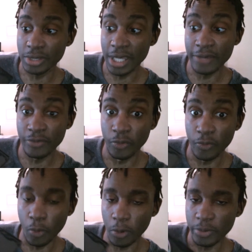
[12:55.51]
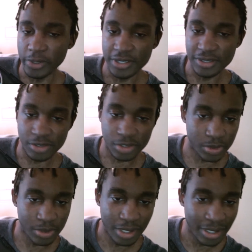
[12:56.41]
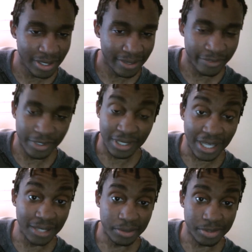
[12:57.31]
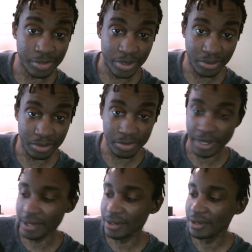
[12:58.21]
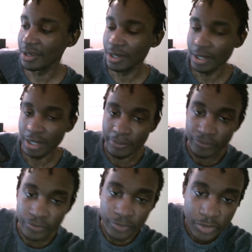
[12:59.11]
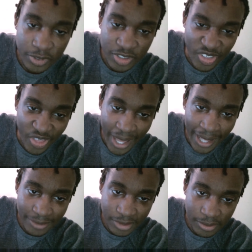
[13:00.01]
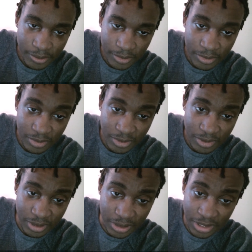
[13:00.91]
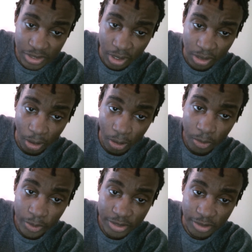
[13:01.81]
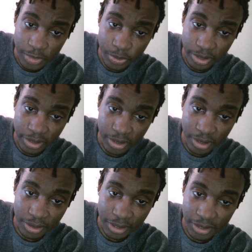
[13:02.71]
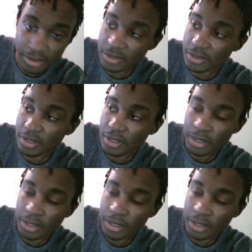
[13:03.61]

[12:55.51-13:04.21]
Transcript: thankful for, because I freaking hate those spindles, man. So there's that. The disc art always looks pretty good on these.